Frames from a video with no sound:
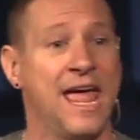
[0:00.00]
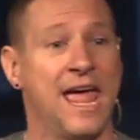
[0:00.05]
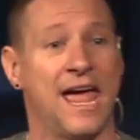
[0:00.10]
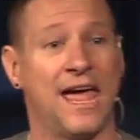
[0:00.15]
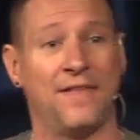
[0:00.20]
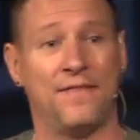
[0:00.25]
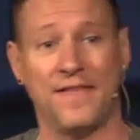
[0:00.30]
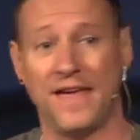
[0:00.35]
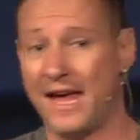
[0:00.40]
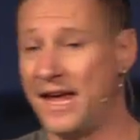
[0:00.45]

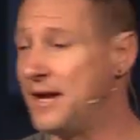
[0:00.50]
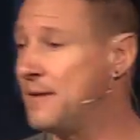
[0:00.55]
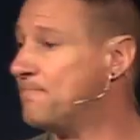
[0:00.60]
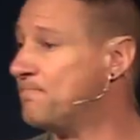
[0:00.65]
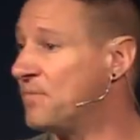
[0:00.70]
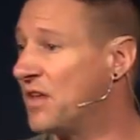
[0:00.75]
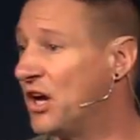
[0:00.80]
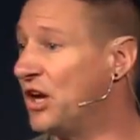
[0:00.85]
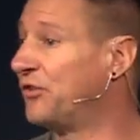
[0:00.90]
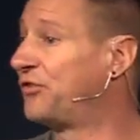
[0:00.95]
and they
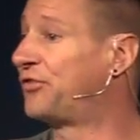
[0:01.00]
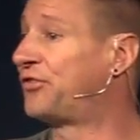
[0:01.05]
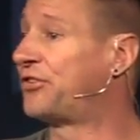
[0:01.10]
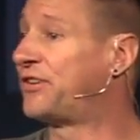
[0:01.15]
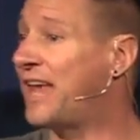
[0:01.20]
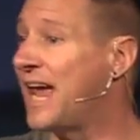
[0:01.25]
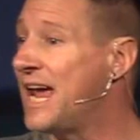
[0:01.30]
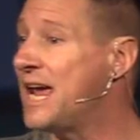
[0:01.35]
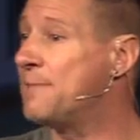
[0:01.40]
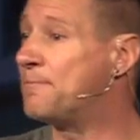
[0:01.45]

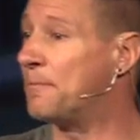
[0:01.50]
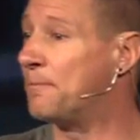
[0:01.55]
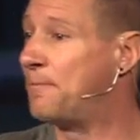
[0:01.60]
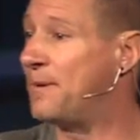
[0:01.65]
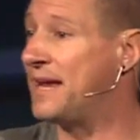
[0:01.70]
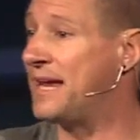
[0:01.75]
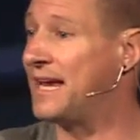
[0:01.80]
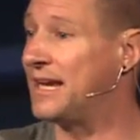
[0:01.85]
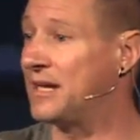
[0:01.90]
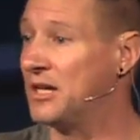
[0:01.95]
escape
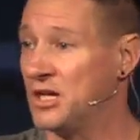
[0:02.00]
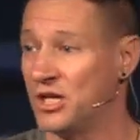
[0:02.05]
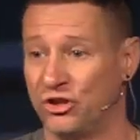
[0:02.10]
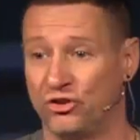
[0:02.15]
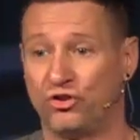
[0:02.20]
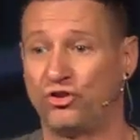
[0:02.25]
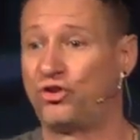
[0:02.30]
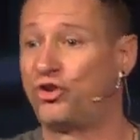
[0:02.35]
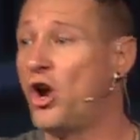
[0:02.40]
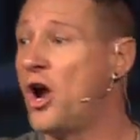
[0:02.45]
being
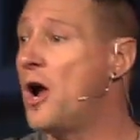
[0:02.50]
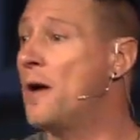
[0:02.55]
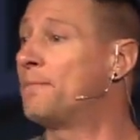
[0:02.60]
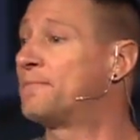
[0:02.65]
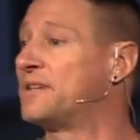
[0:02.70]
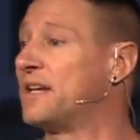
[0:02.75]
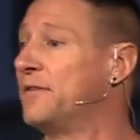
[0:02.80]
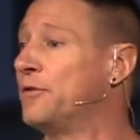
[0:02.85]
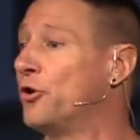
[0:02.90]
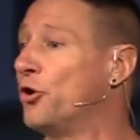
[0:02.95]

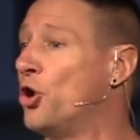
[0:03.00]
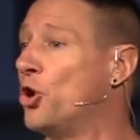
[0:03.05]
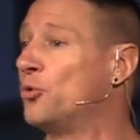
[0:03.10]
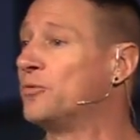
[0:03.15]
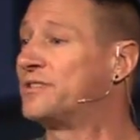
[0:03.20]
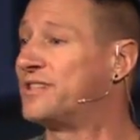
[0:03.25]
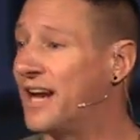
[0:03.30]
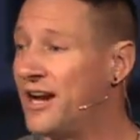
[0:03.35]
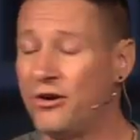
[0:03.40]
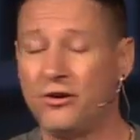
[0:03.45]
jumped in their own
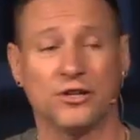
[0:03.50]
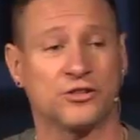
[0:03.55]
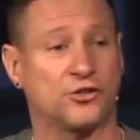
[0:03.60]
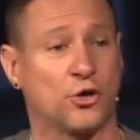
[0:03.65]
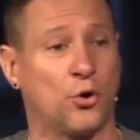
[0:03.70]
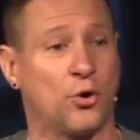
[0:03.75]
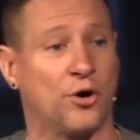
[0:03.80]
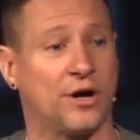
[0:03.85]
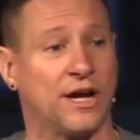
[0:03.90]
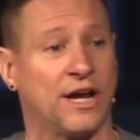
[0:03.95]

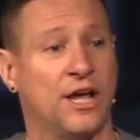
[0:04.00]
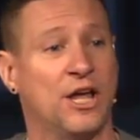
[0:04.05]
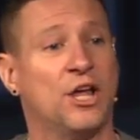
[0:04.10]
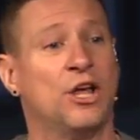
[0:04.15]
territory.